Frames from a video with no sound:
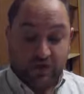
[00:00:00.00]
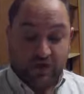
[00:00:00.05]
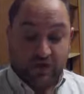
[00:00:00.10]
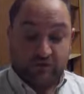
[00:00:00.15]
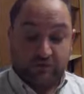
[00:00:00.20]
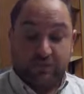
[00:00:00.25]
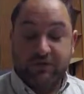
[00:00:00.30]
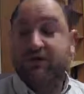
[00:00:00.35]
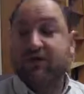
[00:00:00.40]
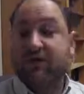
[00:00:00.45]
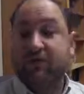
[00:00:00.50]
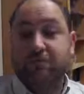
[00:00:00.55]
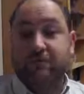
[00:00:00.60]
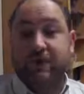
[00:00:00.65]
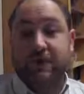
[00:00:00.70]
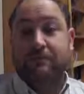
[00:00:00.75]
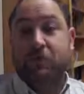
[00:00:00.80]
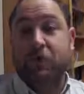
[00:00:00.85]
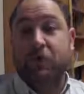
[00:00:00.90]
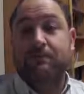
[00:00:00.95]
But there are
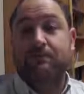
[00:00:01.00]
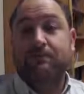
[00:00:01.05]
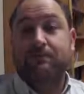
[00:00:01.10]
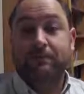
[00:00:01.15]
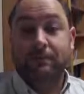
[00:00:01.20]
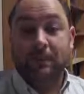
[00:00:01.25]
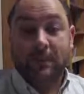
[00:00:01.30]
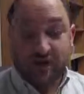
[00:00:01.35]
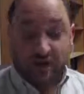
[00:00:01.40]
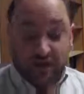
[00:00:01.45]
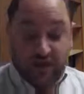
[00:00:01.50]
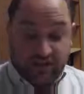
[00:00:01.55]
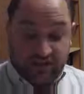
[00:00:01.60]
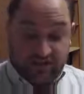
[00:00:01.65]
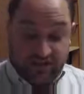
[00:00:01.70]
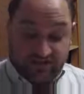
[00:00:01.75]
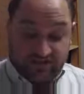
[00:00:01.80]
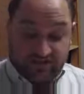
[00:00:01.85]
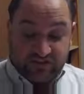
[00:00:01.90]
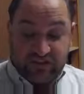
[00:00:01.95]
plenty more. In
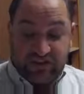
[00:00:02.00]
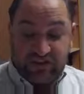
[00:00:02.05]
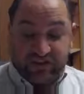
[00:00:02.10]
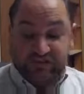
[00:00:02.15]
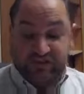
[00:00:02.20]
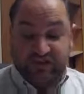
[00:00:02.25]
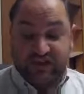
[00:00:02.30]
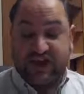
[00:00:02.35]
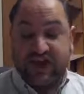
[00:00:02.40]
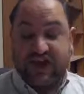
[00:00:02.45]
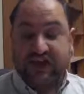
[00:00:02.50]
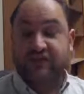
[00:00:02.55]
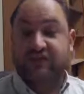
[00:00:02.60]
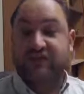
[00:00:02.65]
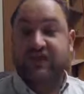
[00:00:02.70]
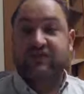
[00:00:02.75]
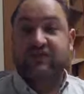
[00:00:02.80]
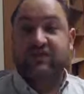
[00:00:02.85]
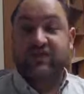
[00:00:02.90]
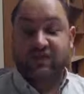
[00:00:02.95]
these cities, the
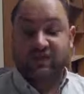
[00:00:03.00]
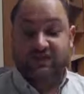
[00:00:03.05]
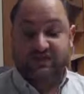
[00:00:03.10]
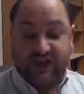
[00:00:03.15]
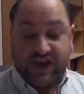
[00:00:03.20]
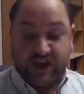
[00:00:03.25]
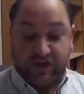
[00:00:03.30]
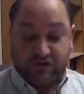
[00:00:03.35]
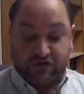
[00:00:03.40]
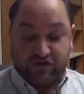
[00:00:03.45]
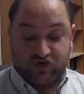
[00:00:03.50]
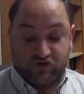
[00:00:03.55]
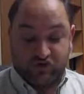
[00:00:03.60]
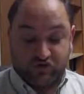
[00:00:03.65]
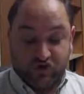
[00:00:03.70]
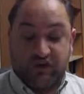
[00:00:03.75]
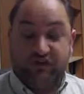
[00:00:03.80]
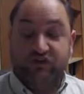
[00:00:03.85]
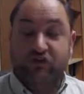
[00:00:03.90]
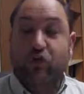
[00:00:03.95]
kings established
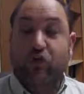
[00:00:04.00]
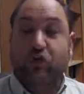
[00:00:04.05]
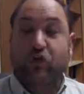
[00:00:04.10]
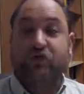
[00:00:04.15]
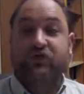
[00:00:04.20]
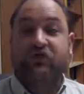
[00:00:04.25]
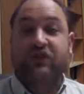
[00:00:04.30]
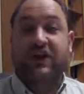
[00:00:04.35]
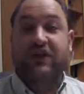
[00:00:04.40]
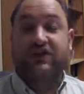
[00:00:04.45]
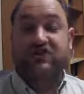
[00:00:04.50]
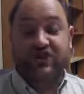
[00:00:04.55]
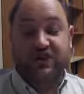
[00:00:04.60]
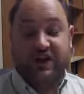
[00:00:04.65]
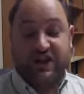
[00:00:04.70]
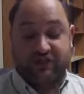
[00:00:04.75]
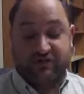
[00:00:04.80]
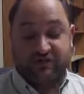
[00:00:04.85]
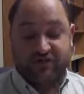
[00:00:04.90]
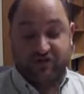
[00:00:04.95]
Greek schools to
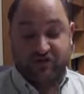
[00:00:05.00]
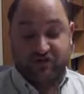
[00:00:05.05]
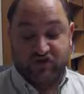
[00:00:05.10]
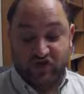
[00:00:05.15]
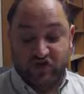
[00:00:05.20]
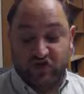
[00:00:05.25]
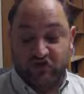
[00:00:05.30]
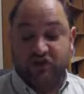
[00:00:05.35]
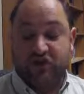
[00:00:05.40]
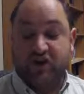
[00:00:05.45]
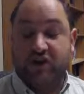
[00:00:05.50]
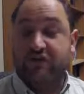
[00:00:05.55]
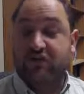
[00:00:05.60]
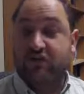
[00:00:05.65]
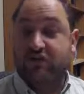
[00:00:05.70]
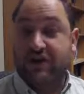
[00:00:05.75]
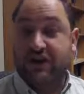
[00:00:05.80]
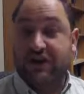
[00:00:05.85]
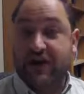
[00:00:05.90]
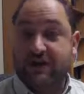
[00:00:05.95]
educate the children of
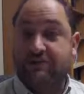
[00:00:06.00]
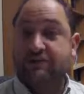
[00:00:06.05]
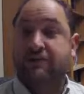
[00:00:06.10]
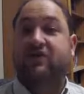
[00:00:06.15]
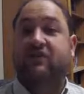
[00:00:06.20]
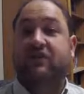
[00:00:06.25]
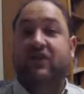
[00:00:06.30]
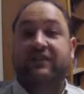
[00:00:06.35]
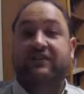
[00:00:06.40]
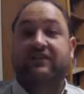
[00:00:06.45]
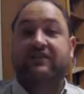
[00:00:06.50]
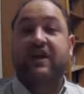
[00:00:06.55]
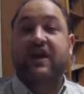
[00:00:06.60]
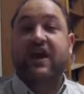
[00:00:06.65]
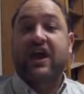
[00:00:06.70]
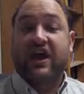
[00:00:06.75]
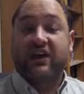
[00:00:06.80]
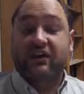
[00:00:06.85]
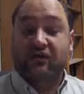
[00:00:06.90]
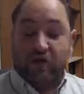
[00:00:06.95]
Greek immigrants
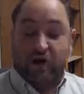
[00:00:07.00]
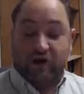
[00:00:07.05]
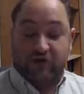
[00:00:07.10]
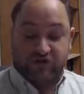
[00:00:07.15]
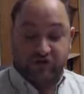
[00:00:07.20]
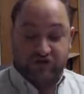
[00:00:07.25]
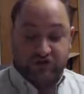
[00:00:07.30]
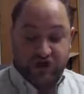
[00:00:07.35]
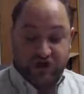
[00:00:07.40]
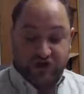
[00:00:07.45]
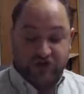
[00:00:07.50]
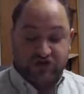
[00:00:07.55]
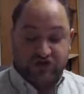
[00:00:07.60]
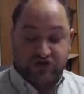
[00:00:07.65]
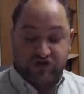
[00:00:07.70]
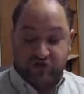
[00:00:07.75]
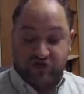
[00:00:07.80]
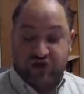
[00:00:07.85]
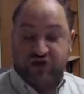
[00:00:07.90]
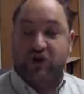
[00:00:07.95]
and to also
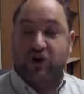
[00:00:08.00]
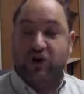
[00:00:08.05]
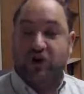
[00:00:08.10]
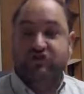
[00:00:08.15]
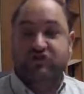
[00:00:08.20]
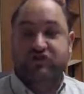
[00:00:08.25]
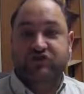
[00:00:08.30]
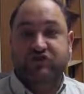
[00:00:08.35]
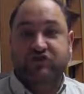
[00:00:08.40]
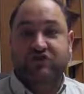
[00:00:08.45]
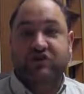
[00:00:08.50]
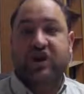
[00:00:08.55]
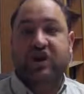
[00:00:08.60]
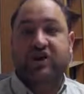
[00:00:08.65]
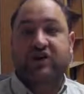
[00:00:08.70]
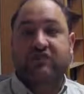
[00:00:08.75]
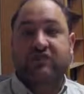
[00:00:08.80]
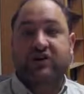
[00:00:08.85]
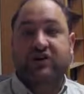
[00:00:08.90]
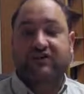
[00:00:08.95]
teach Greek culture to
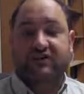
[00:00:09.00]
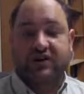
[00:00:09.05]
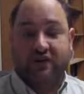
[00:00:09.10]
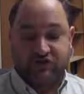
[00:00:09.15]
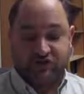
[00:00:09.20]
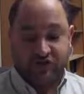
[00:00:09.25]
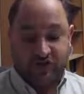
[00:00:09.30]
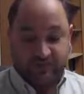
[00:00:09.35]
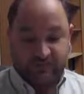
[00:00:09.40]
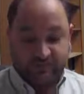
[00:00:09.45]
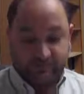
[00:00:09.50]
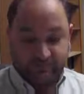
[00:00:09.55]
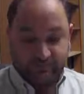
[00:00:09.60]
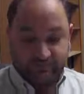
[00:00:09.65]
non-Greek subjects.